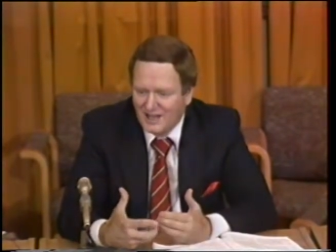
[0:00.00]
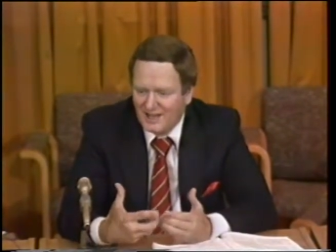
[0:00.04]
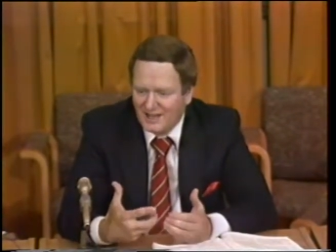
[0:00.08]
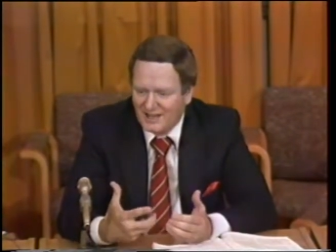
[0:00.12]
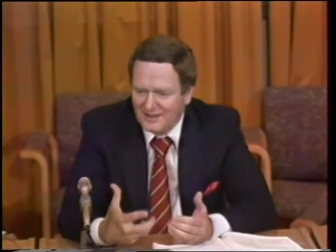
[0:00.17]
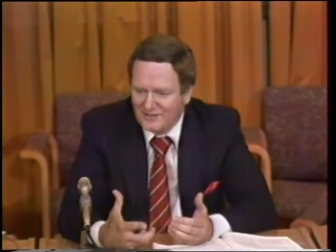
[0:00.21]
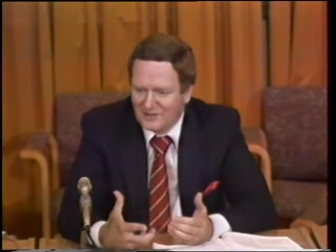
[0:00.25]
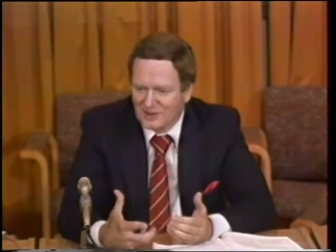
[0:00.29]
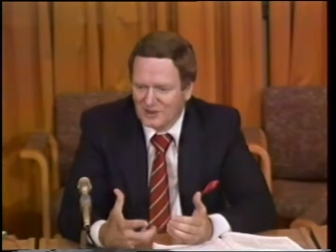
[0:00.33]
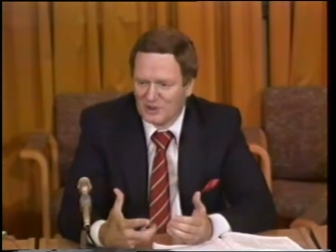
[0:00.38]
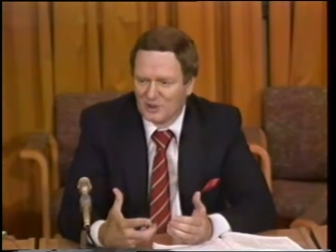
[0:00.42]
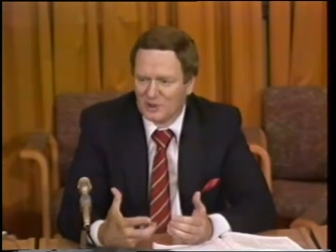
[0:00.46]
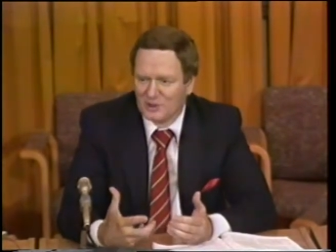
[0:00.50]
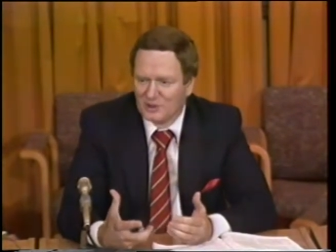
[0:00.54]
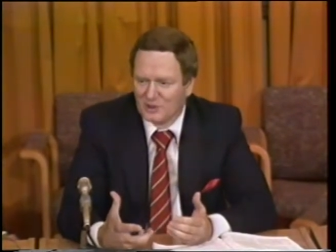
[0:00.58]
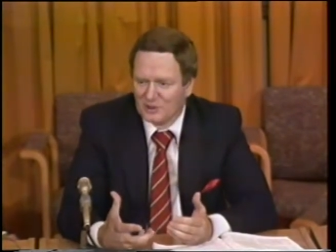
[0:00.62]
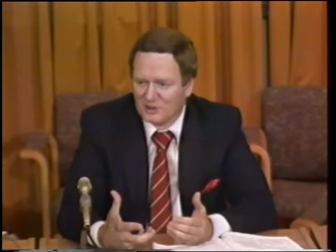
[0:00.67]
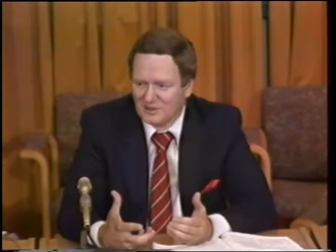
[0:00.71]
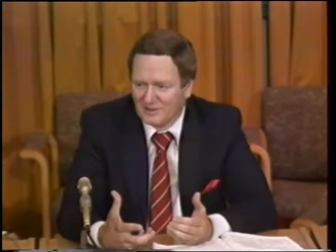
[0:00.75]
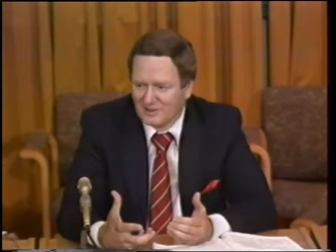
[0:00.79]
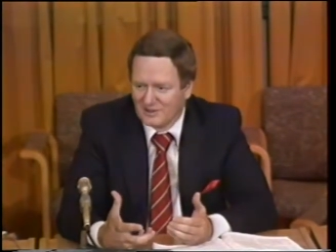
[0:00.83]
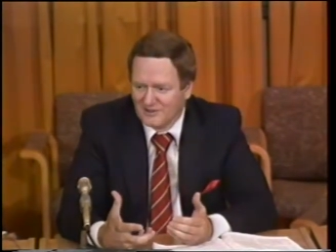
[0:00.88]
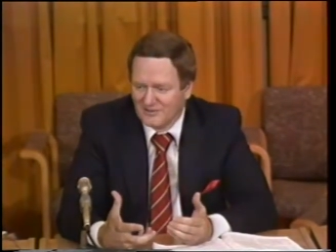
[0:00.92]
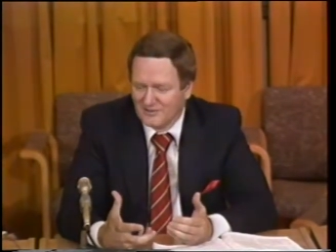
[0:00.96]
And the
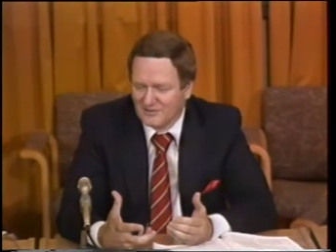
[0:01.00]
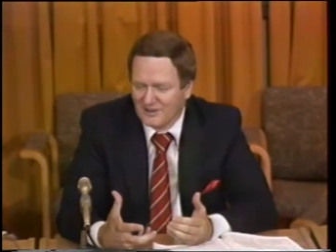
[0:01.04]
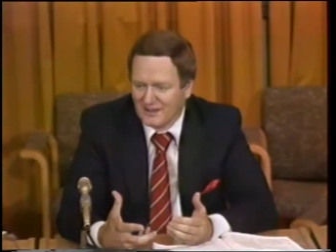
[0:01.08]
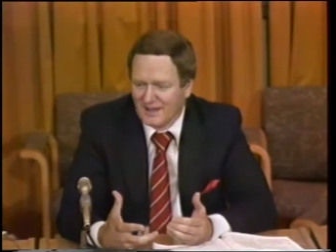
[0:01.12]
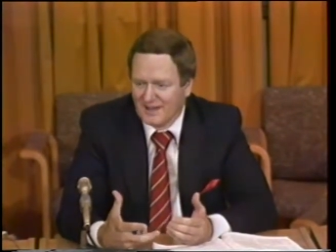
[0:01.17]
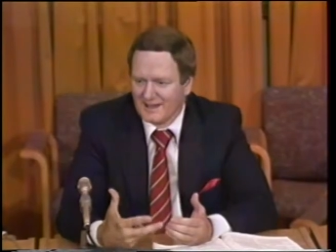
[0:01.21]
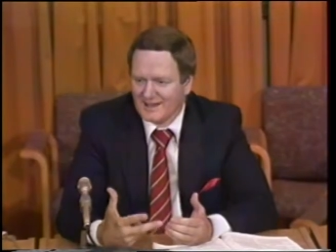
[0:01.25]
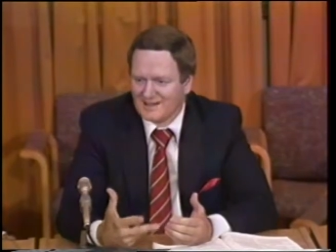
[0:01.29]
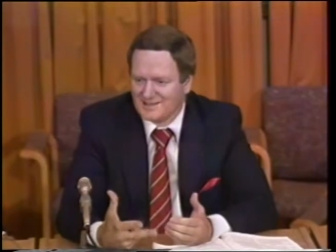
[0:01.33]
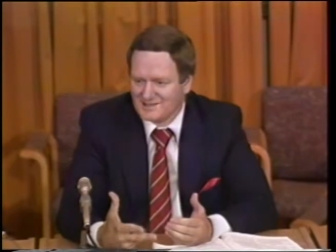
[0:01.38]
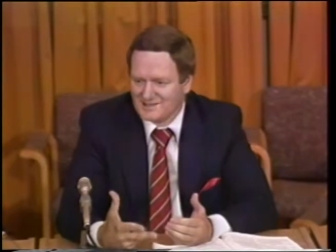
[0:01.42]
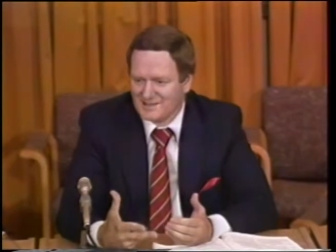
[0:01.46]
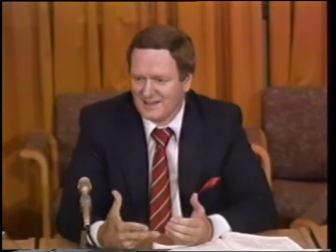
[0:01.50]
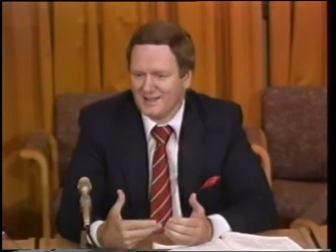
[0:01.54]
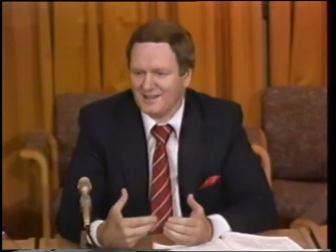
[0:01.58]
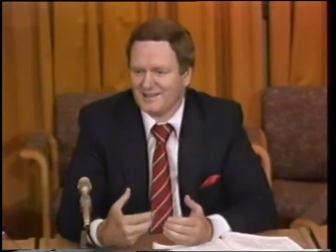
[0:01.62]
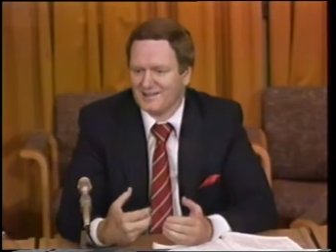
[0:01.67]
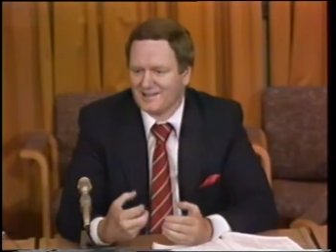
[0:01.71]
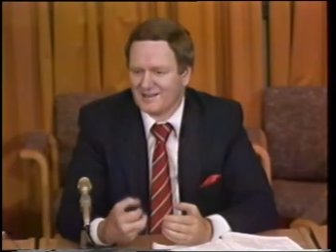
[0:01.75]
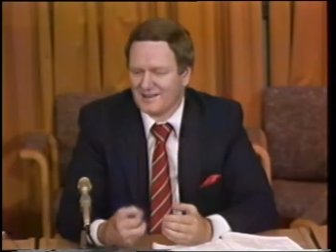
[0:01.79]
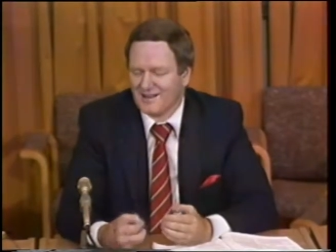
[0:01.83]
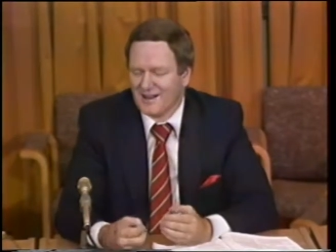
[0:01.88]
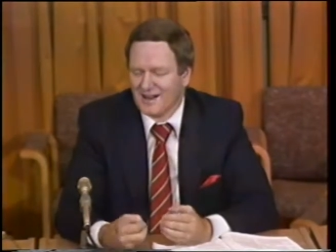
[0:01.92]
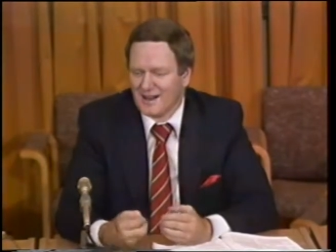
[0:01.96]
girl, in fact, say
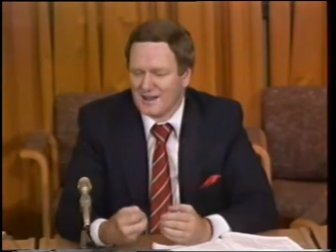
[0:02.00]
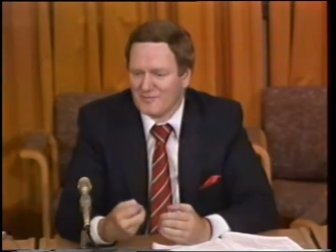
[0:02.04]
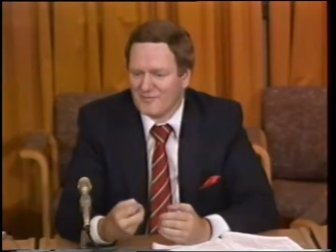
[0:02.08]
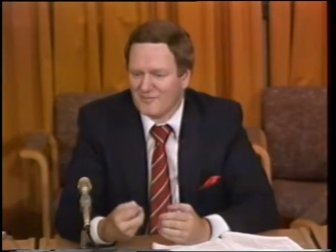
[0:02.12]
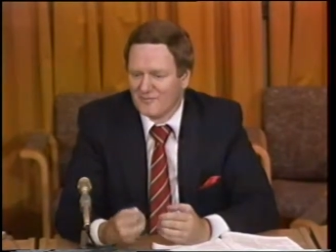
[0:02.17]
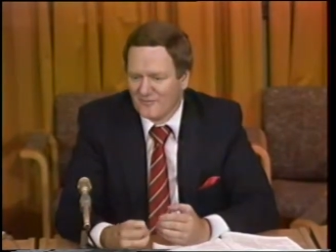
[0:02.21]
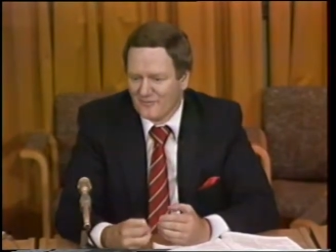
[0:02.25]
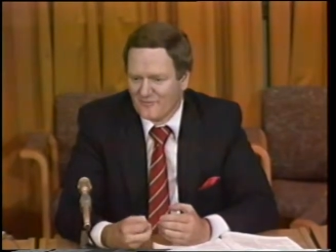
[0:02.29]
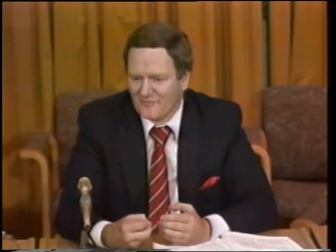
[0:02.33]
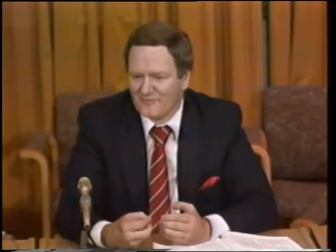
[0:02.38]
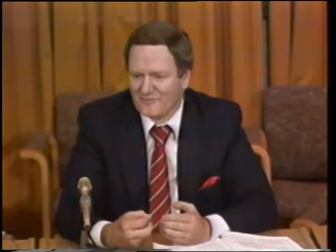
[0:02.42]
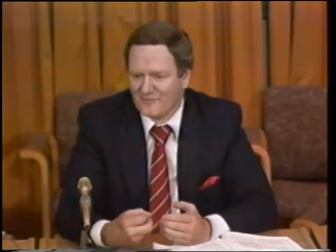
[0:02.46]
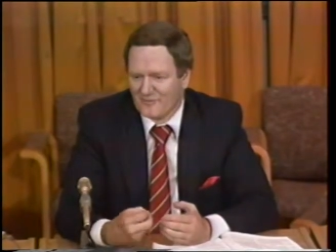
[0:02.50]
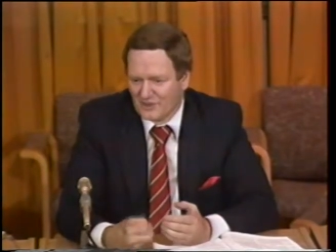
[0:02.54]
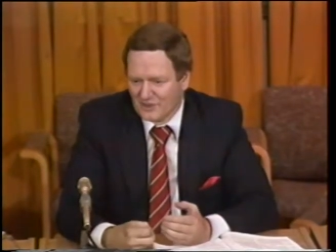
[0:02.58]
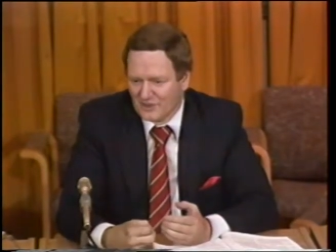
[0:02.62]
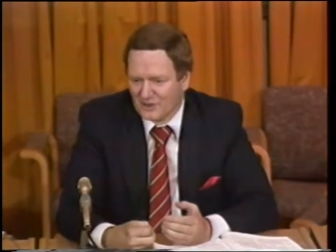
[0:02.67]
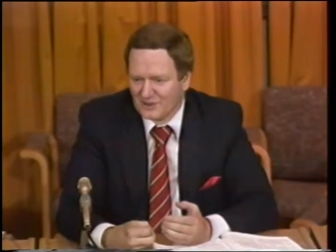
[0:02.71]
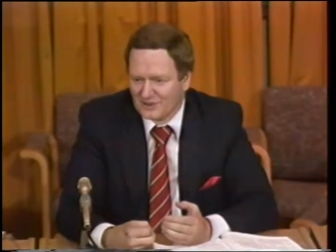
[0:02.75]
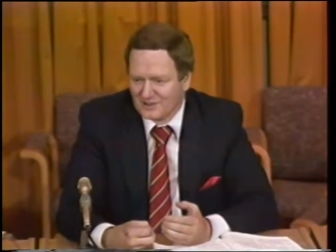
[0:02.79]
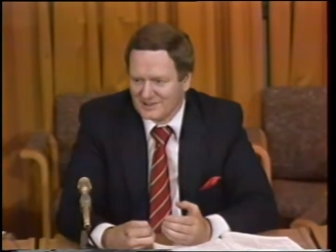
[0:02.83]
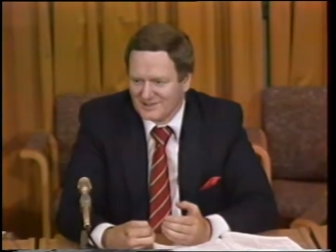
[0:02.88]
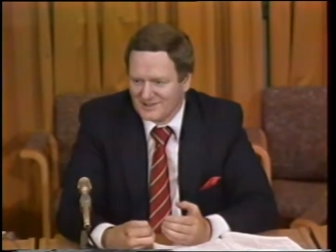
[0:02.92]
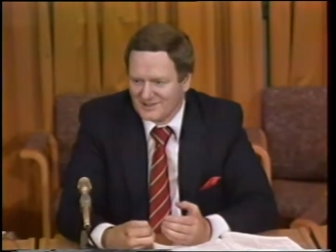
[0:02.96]
that I'm
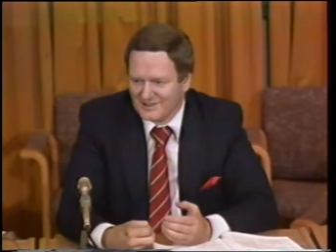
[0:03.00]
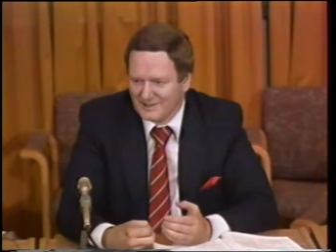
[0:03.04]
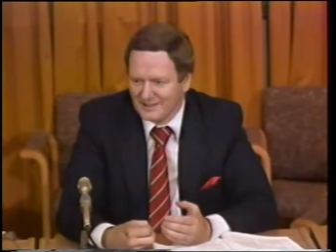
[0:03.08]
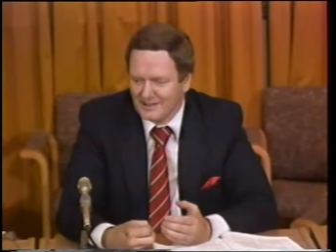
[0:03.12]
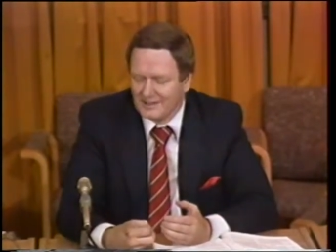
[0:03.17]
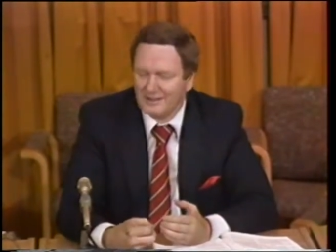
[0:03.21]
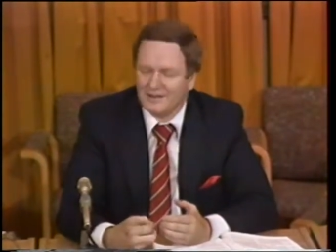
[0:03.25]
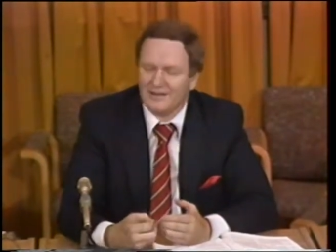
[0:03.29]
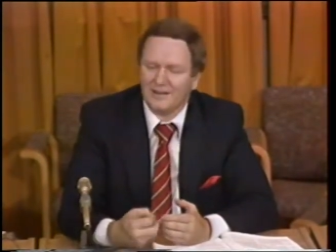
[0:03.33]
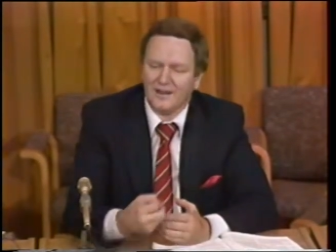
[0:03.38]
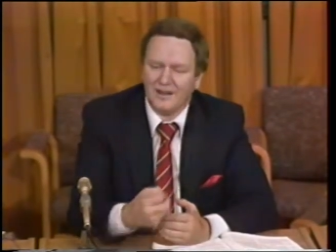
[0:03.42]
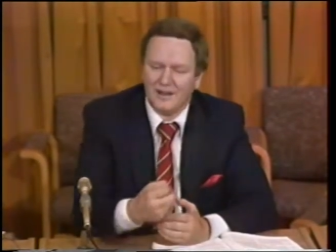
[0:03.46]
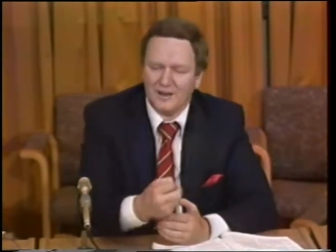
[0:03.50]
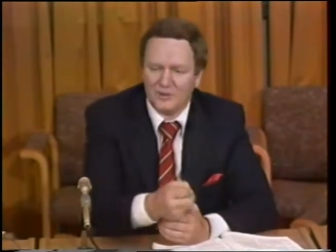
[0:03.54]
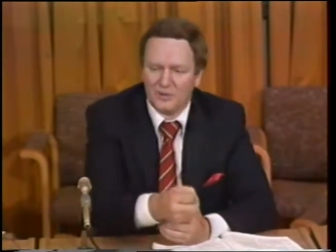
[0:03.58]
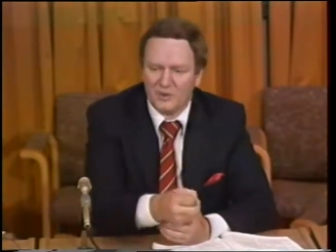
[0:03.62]
13,